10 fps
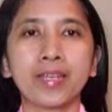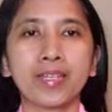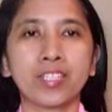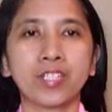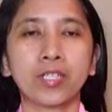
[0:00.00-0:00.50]
in
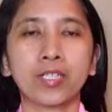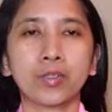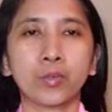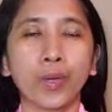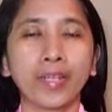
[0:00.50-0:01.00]
his early
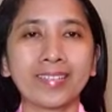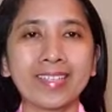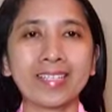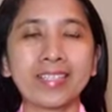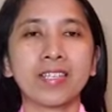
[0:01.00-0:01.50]

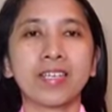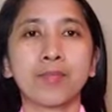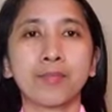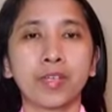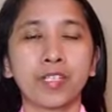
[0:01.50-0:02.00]
20s,
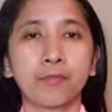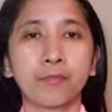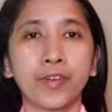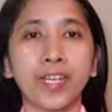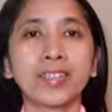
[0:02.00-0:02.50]
him and his
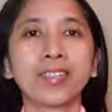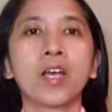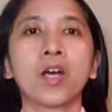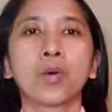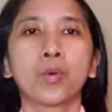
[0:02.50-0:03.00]
friend
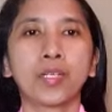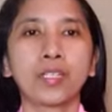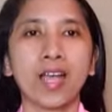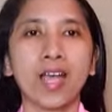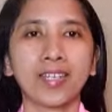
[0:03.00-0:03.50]

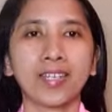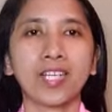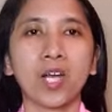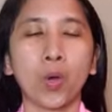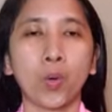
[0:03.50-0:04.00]
was
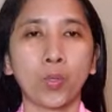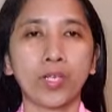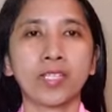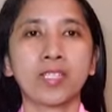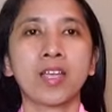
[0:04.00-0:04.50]
hiding a
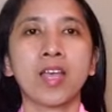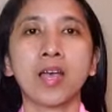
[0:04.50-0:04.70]
horse